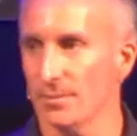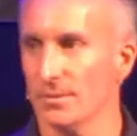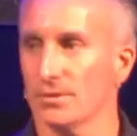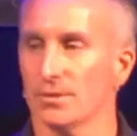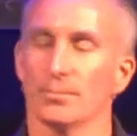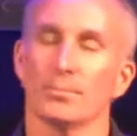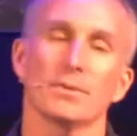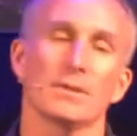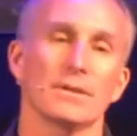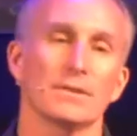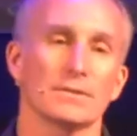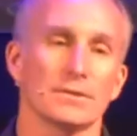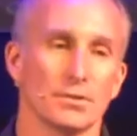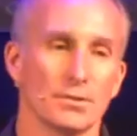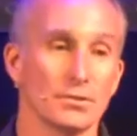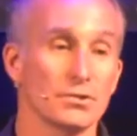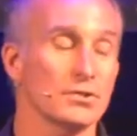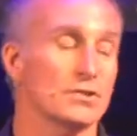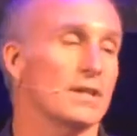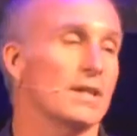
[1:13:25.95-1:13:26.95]
somebody's
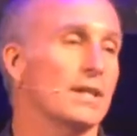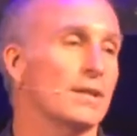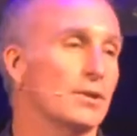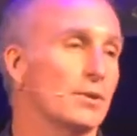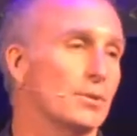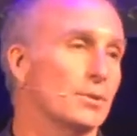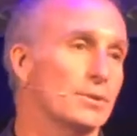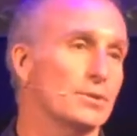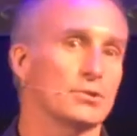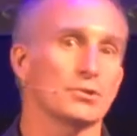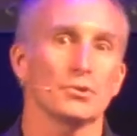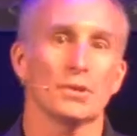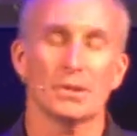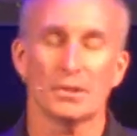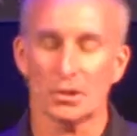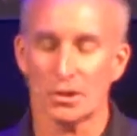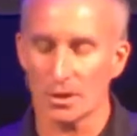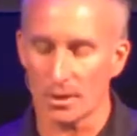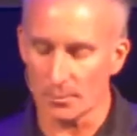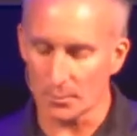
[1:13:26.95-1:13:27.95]
understanding or at least trying
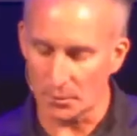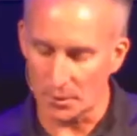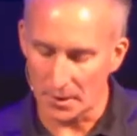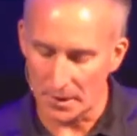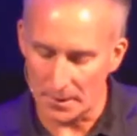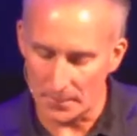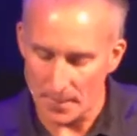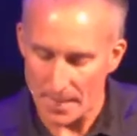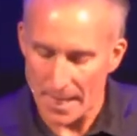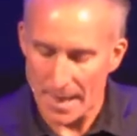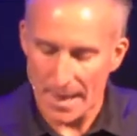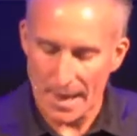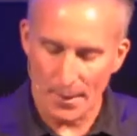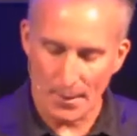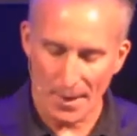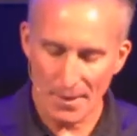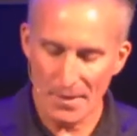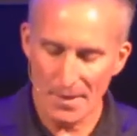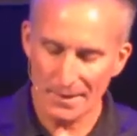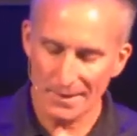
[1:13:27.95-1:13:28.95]
to comprehend. And
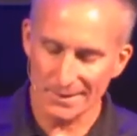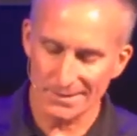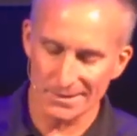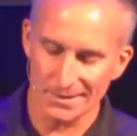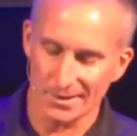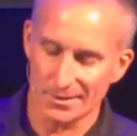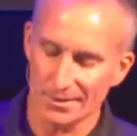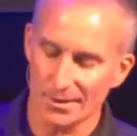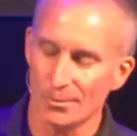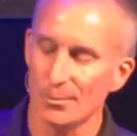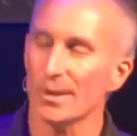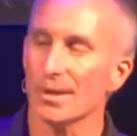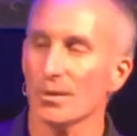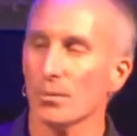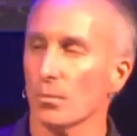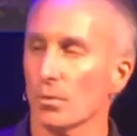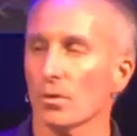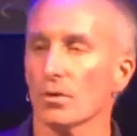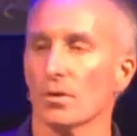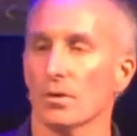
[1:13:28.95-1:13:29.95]
I think that's an area we
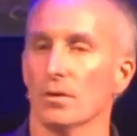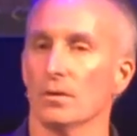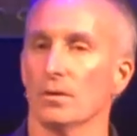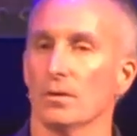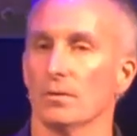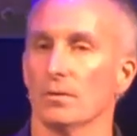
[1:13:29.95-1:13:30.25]
can work on,